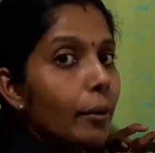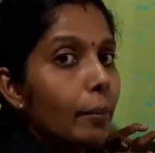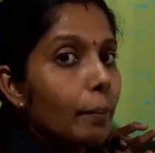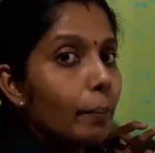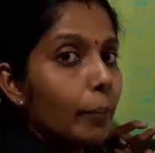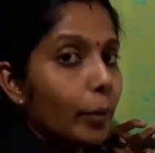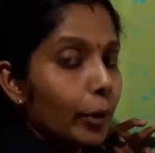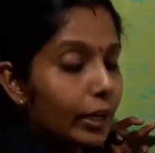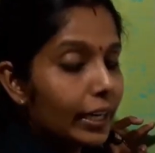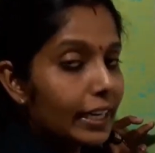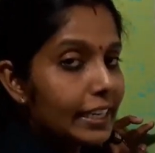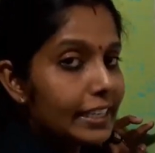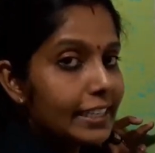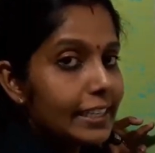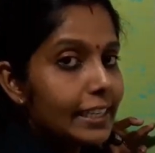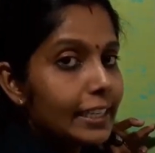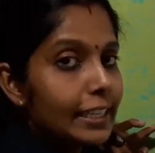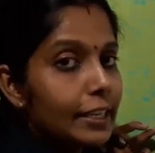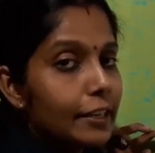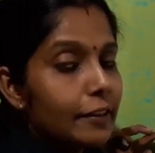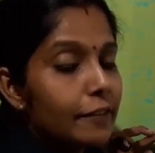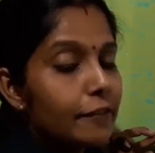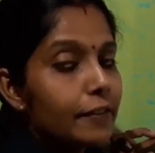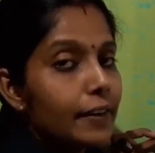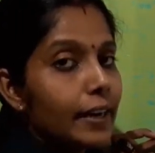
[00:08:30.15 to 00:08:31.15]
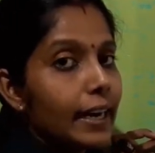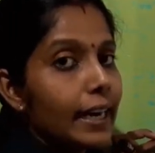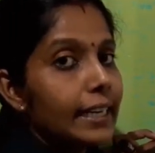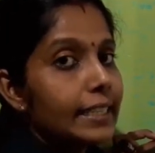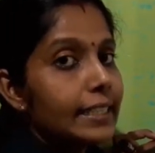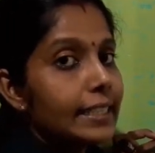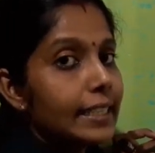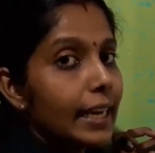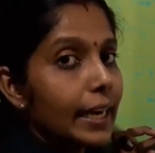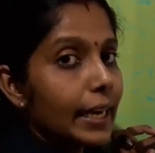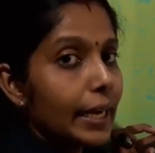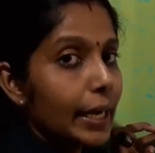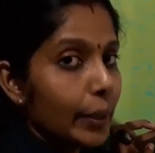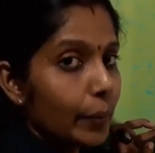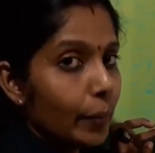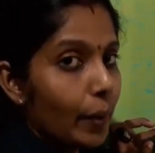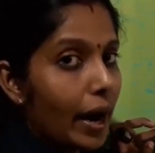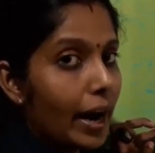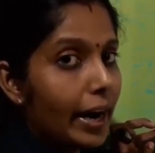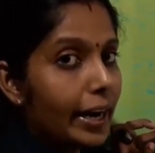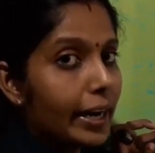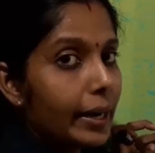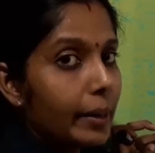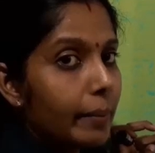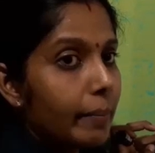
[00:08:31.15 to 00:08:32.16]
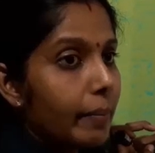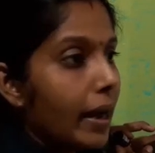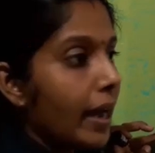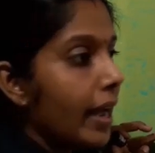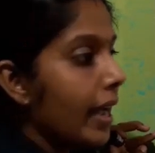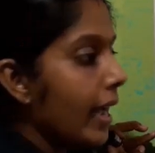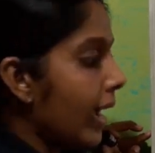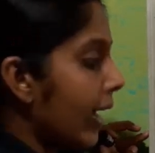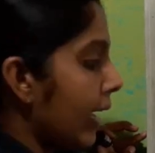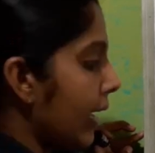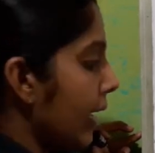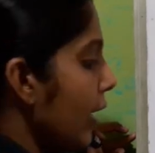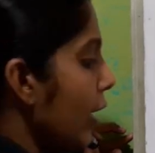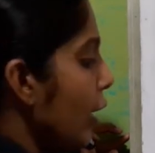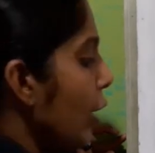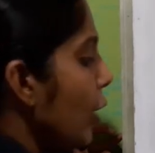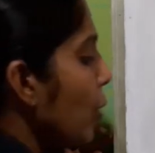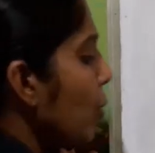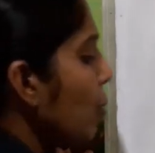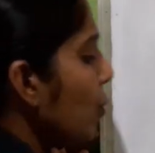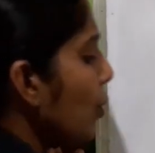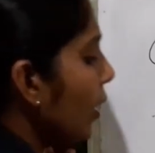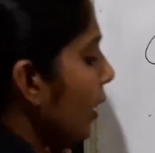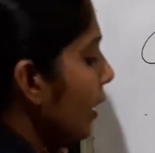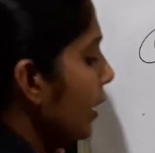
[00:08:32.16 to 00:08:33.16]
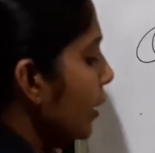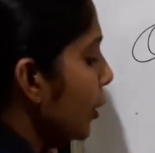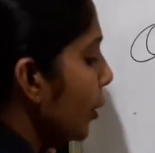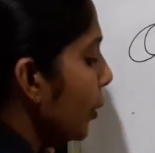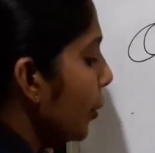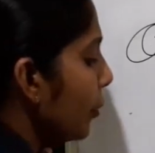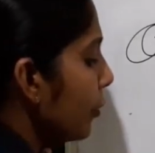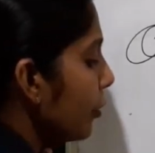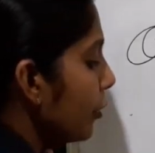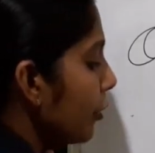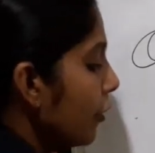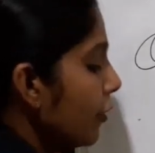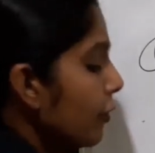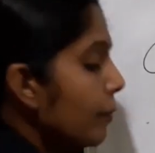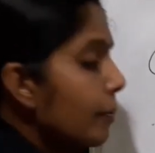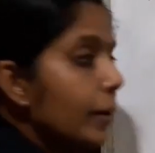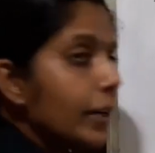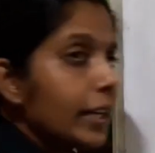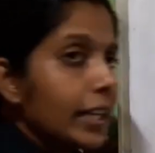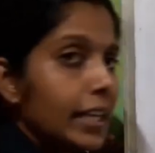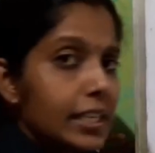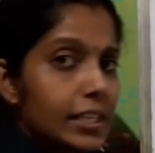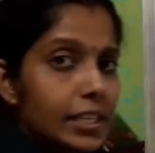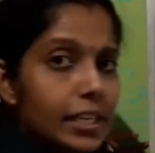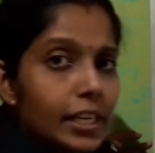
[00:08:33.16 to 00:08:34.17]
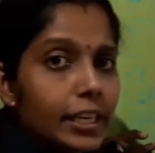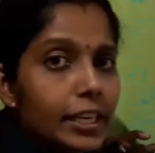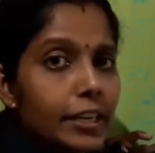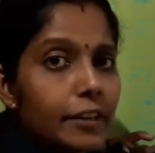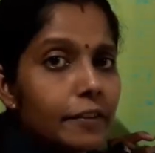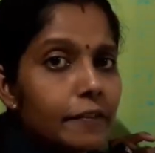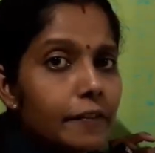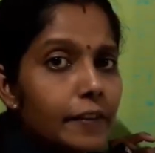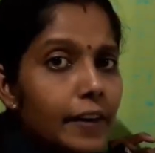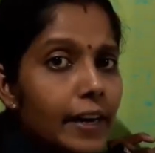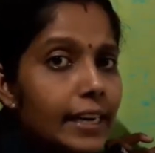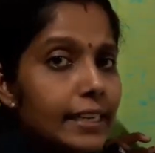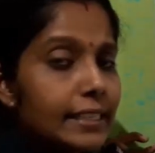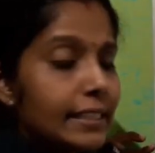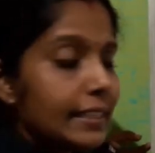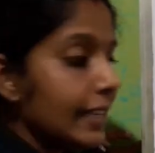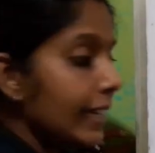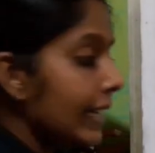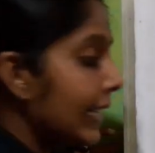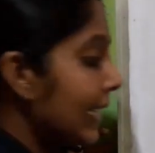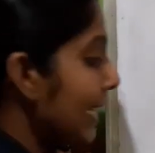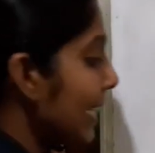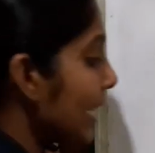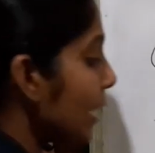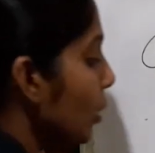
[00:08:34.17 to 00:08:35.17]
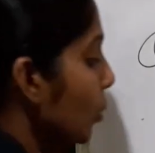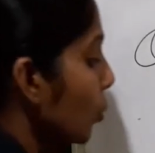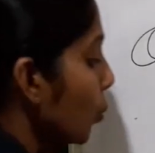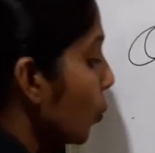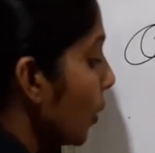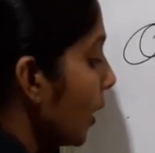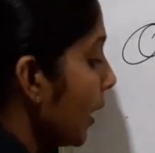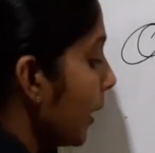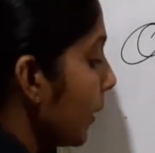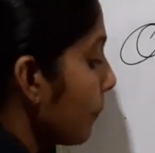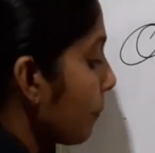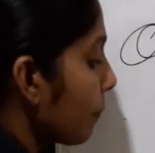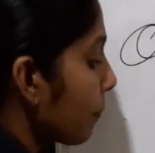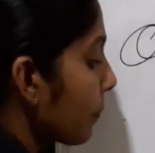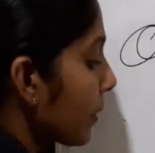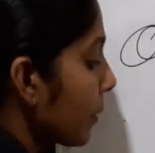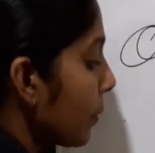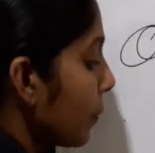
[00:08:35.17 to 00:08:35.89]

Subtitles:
Potential difference divided by I. What is the unit of potential difference? It is V.